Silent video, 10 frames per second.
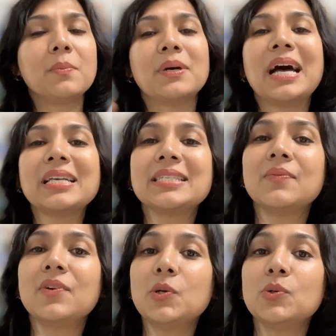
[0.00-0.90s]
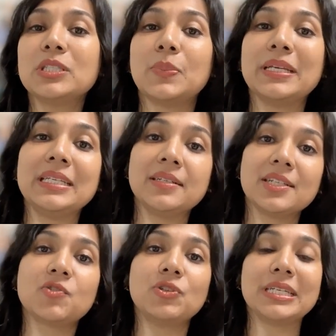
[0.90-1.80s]
But as someone who spent
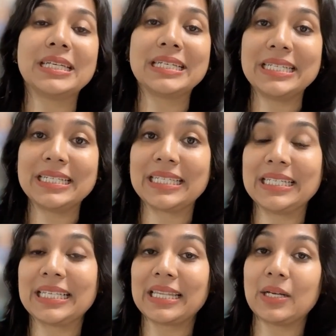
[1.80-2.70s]
years treating kidney disease